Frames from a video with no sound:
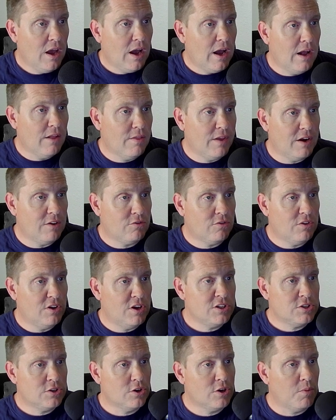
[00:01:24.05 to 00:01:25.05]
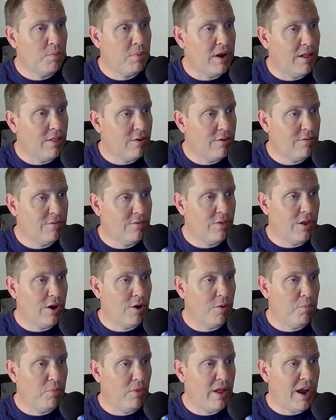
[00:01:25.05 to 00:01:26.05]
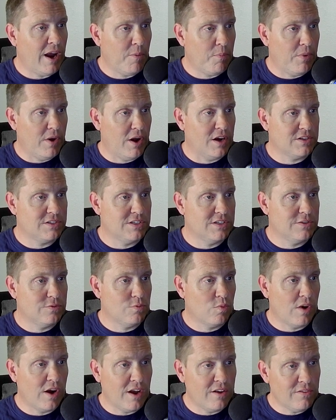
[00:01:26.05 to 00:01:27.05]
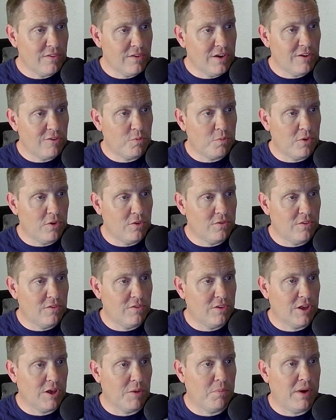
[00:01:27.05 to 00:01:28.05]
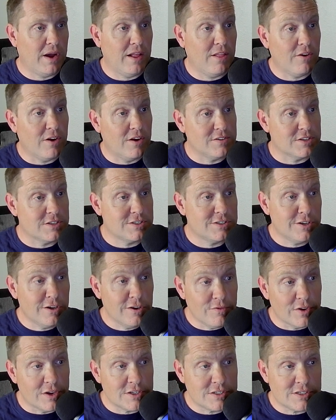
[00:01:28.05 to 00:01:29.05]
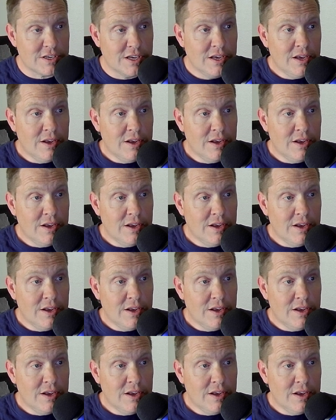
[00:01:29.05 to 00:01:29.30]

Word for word: Unlike traditional compilers that are black boxes, Roslyn exposes the compiler as a service.